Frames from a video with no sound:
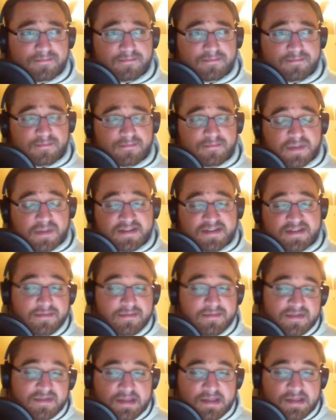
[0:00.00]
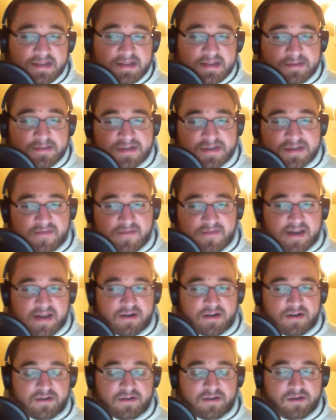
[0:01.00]
some stuff out
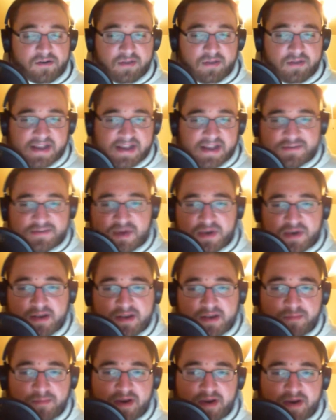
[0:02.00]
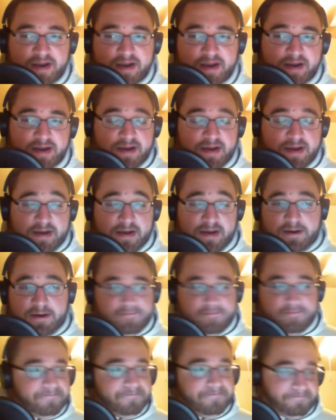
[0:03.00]
earlier last week, but
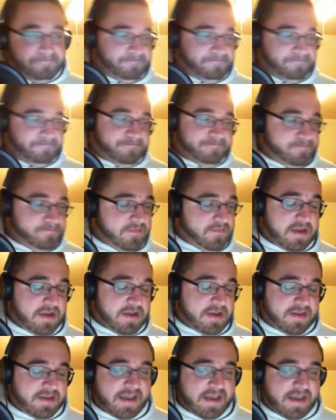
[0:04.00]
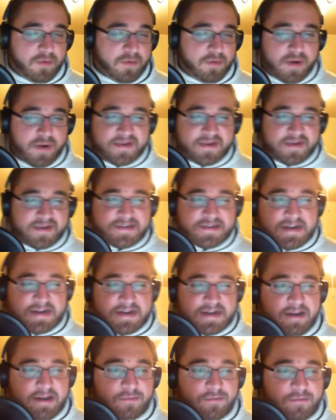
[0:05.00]
nothing yet. We'll probably start hearing more
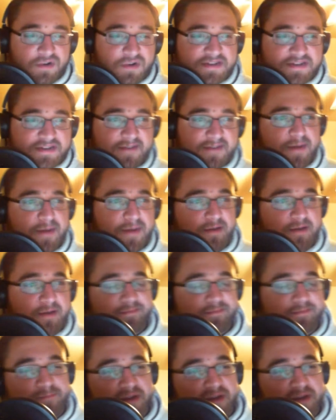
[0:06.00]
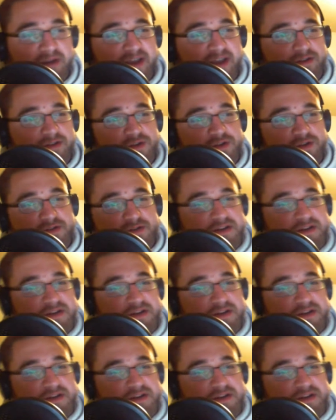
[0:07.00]
stuff about that start of